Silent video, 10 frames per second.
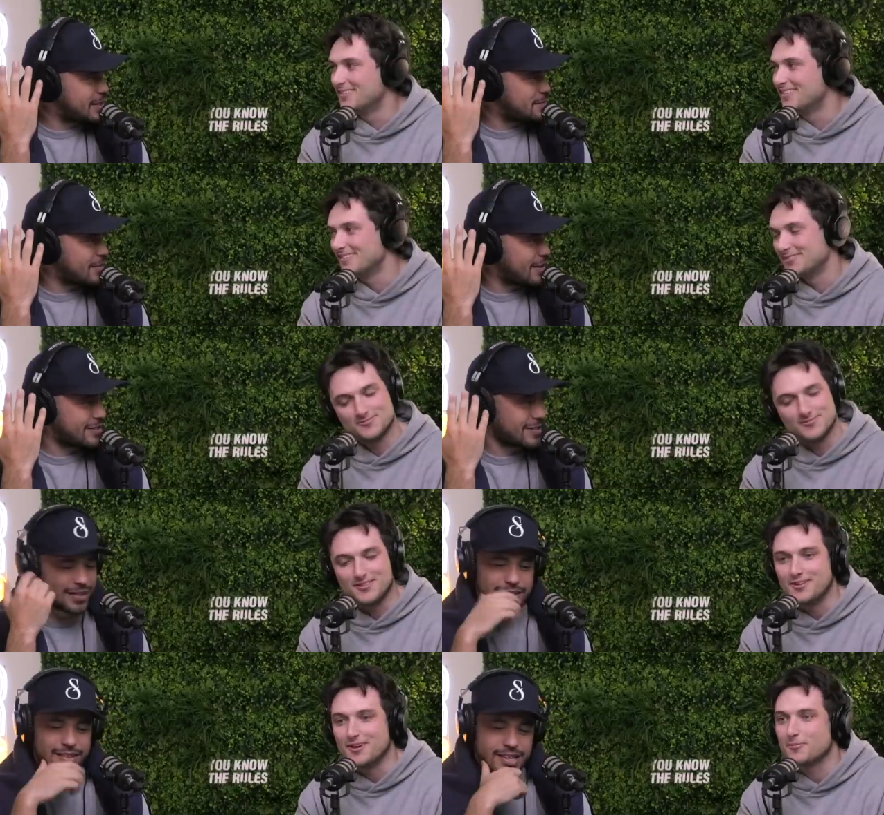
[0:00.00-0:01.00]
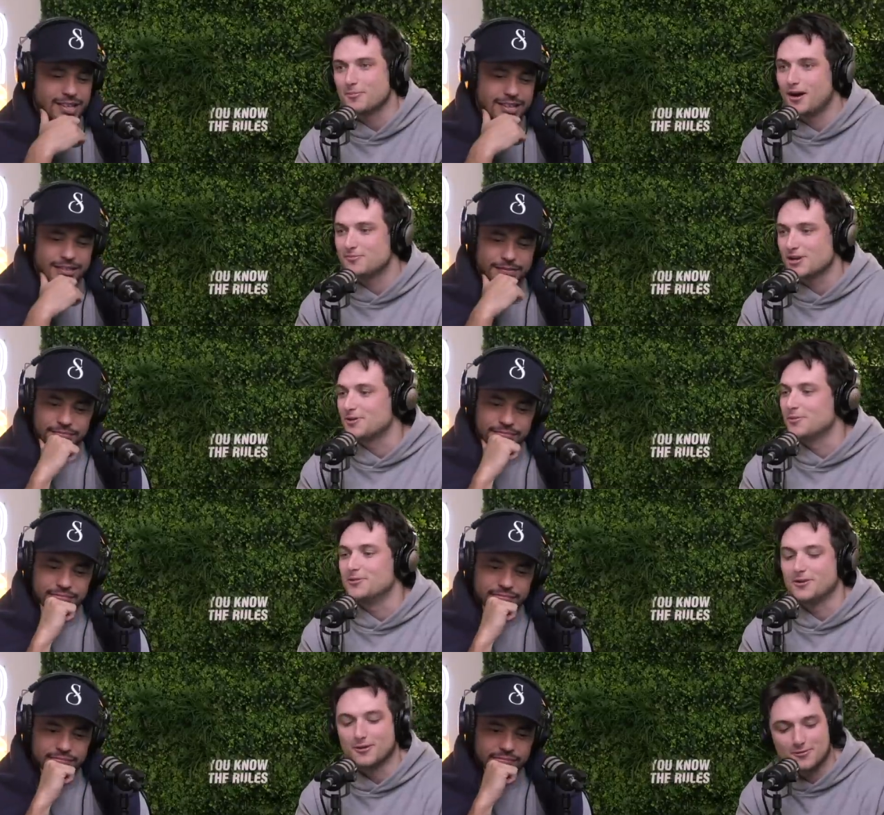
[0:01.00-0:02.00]
Speaker 1: tips right. So the but I'm jumping on
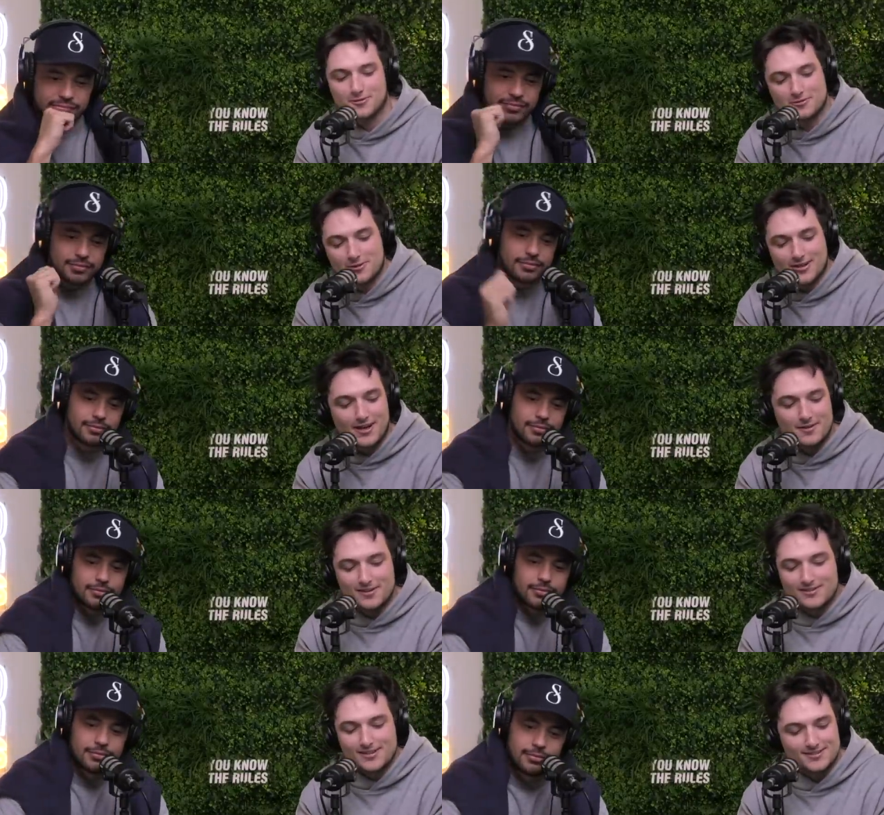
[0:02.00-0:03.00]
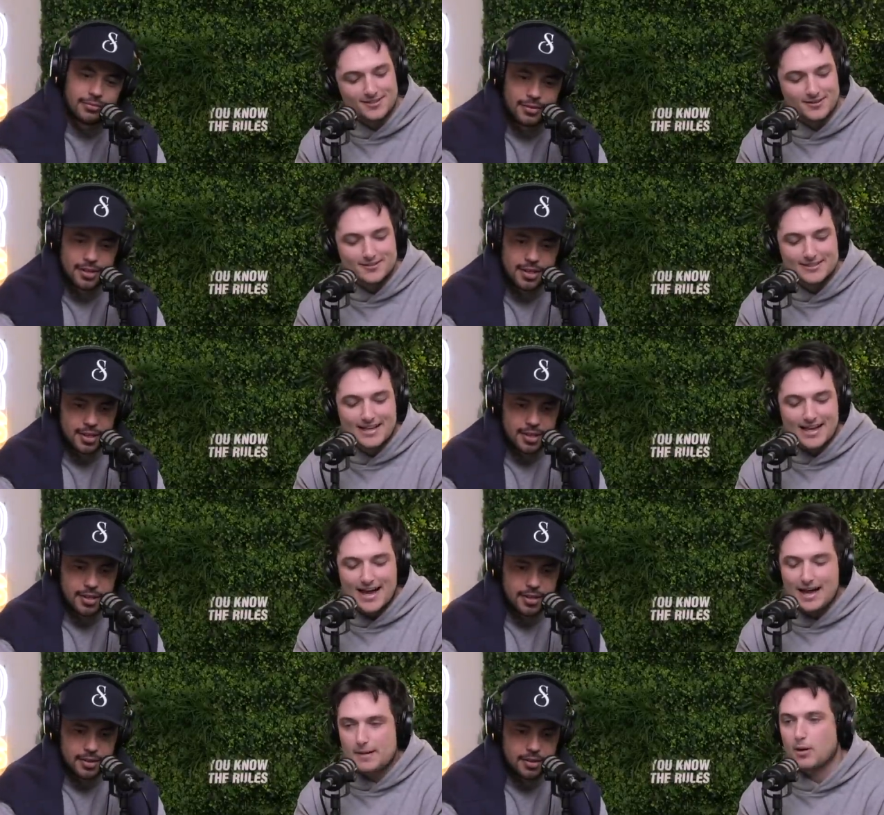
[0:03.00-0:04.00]
with the Oracle this week. I am missing it. So,
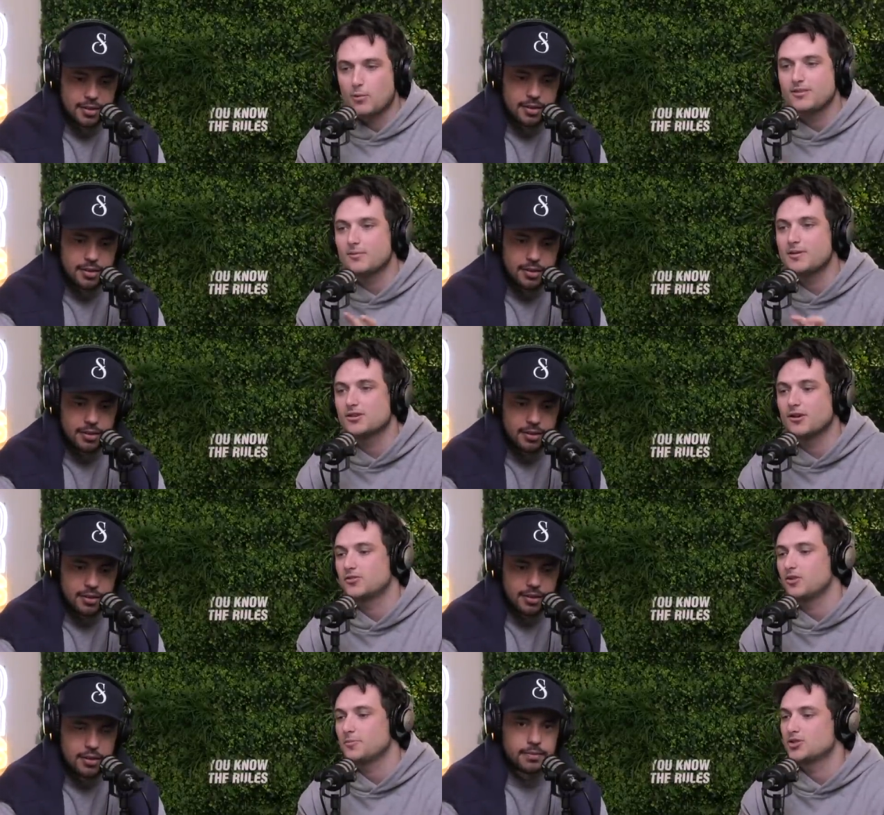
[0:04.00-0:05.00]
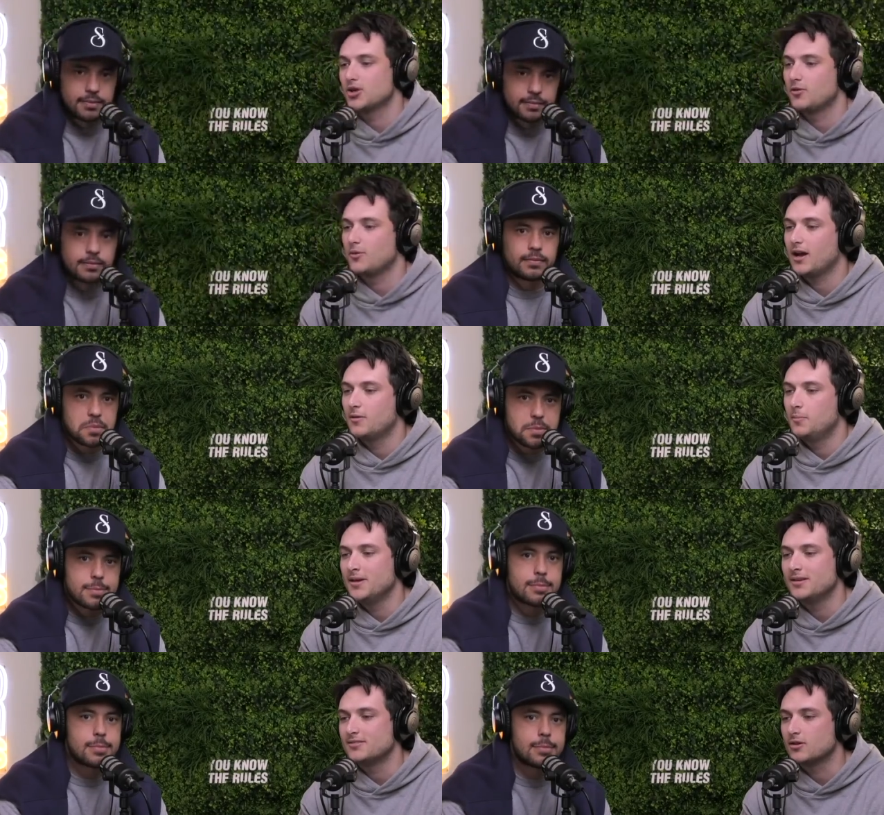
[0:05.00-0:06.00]
um, but we did mention off the top of the show that we are in the
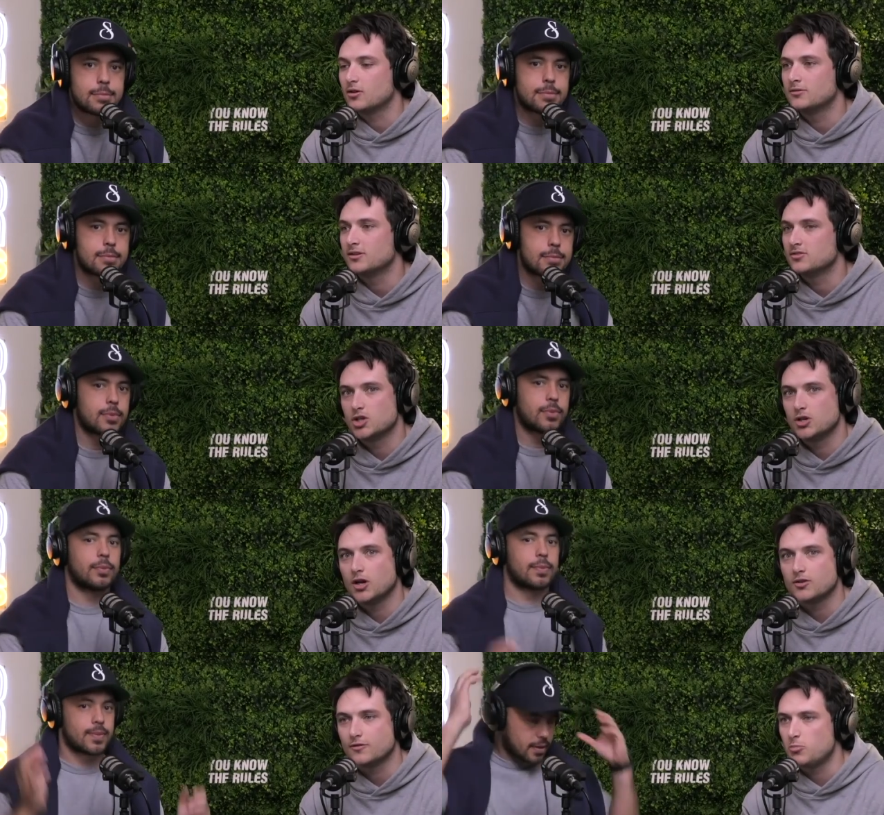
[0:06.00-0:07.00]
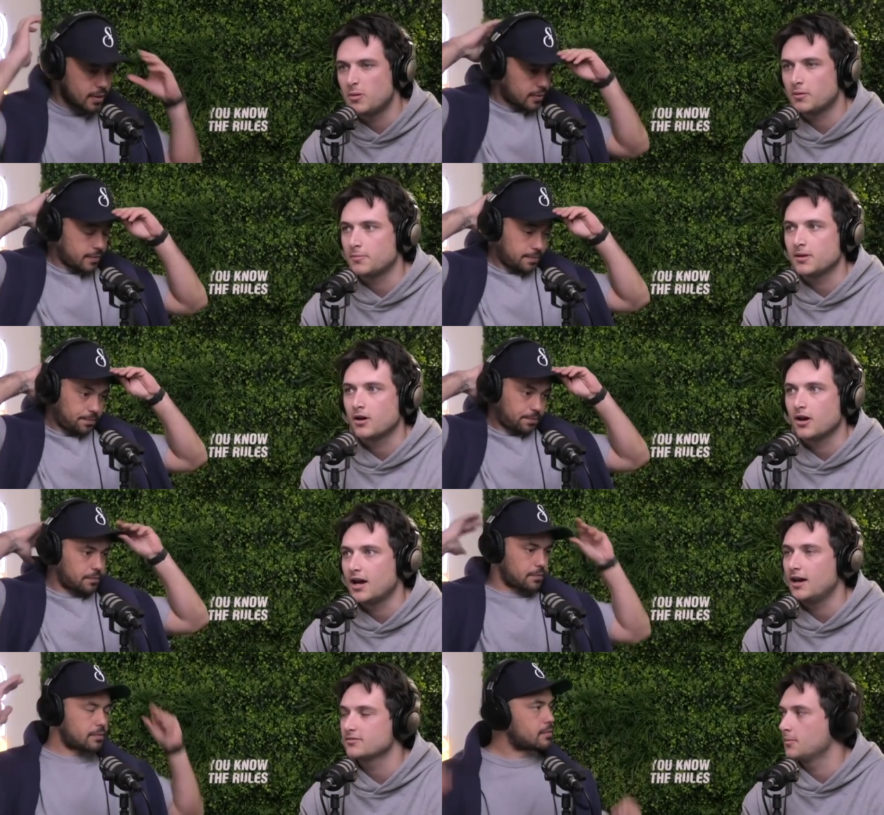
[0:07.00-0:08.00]
BSC Content Studios. A few people have been kind
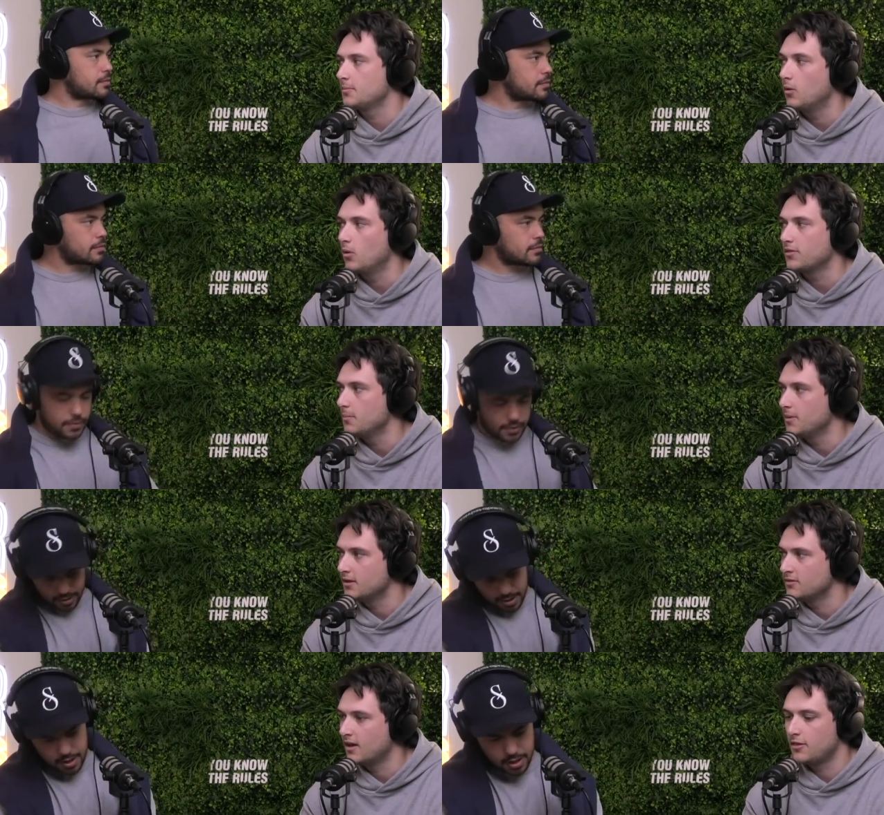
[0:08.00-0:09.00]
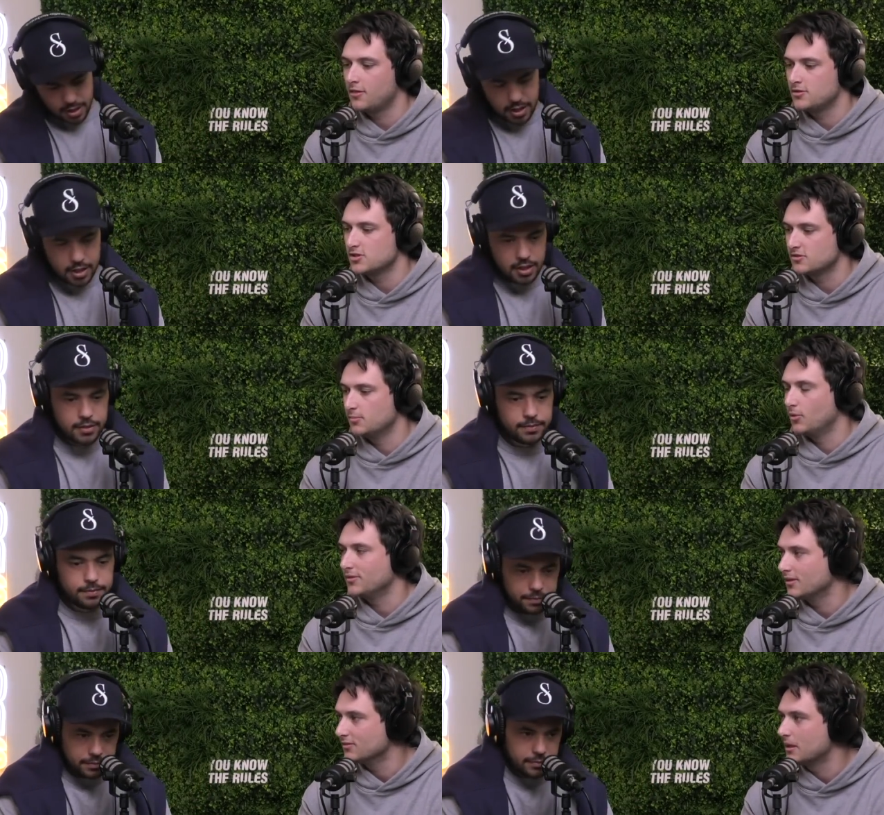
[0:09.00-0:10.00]
of asking about what that means, other than just the
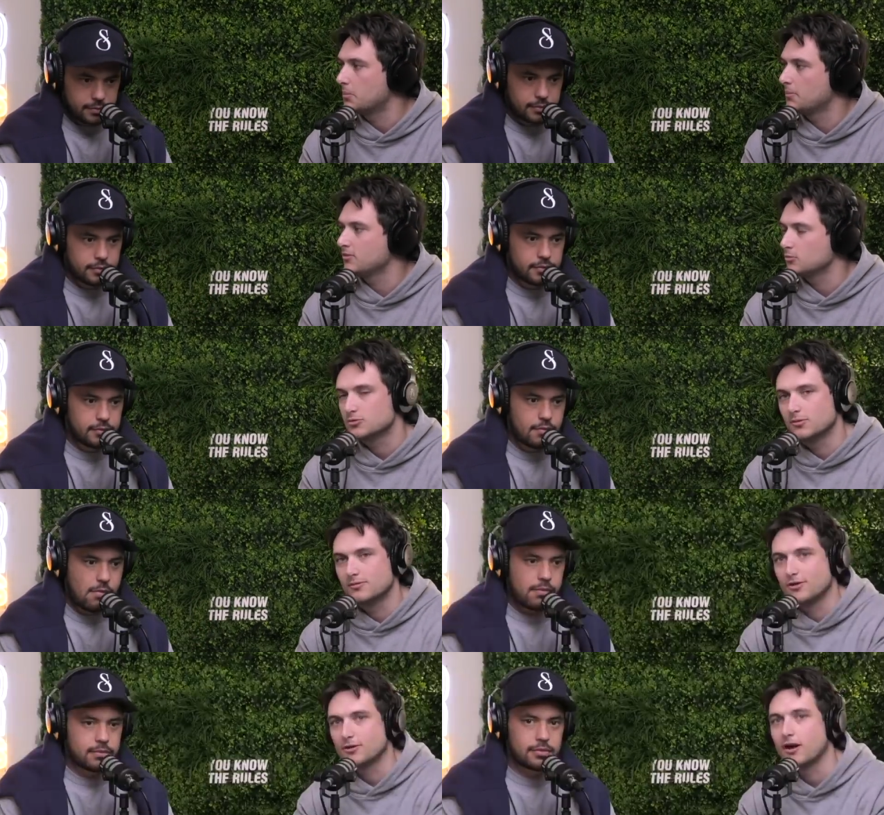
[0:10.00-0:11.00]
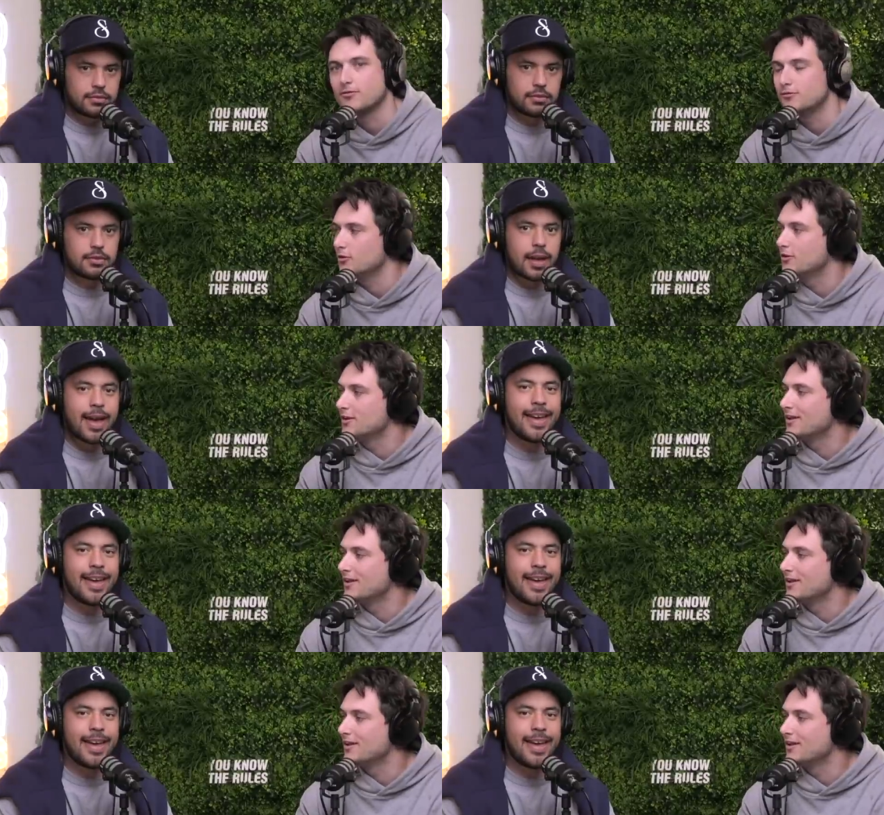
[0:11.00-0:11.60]
boys getting supplements, which we're very grateful for.